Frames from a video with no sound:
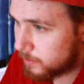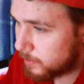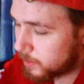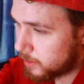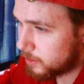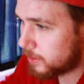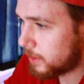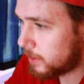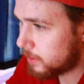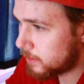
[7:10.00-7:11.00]
He just
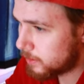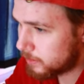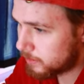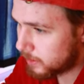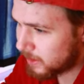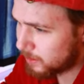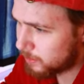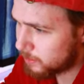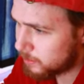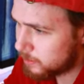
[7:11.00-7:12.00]
takes.
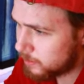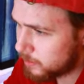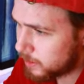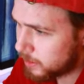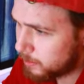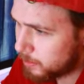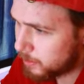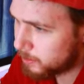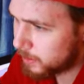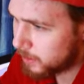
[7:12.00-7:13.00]
Now, good push,
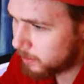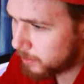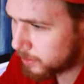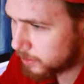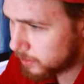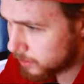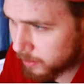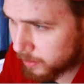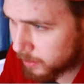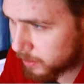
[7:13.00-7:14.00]
but then he
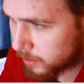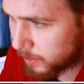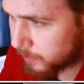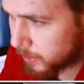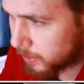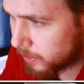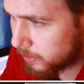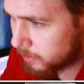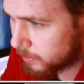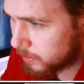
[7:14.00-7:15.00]
pushes. Doesn't seem very good.
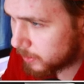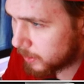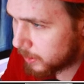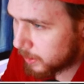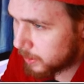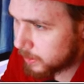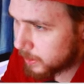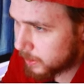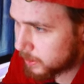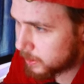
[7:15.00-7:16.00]

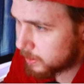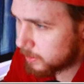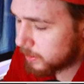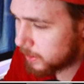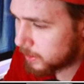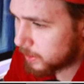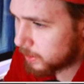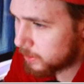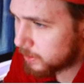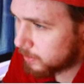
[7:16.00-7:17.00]
Takes. Knight
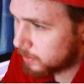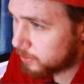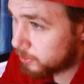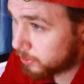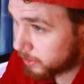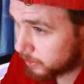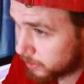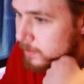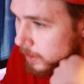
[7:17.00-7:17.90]
takes. Check.